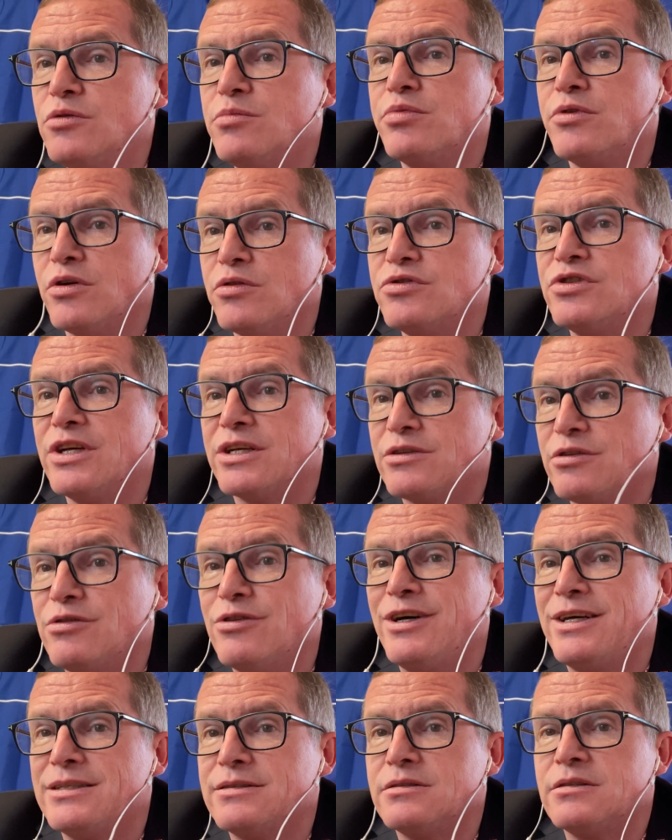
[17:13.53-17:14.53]
project on
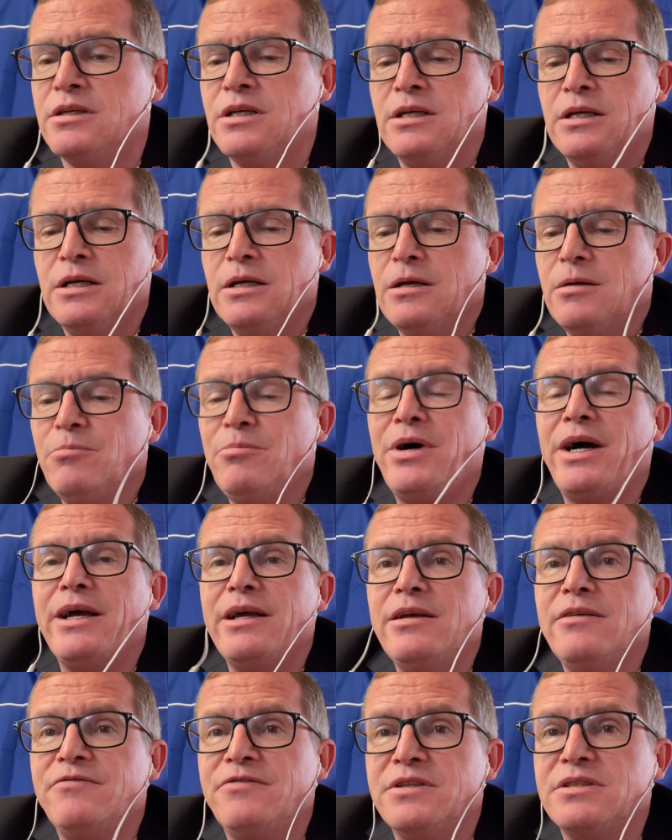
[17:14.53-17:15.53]
us
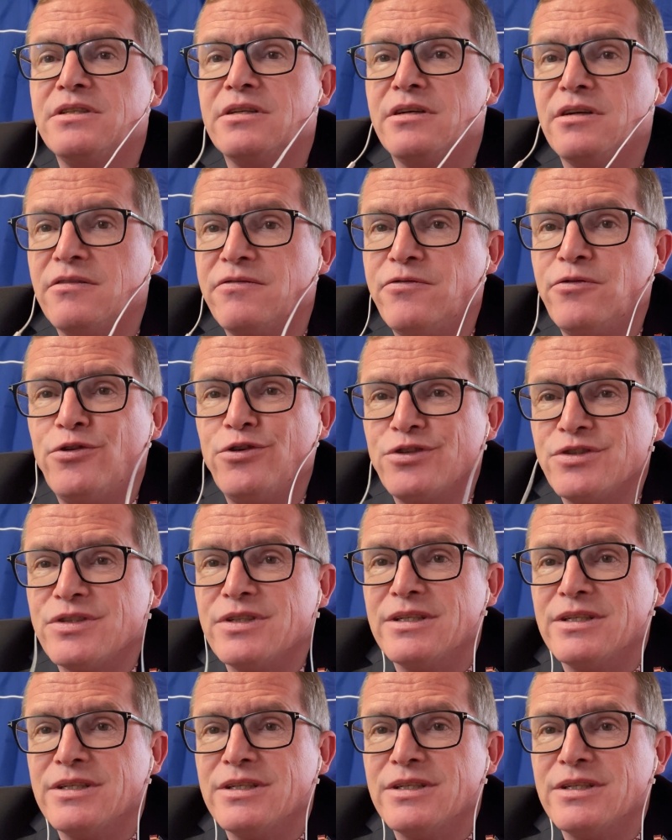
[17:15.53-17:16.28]
by physical force.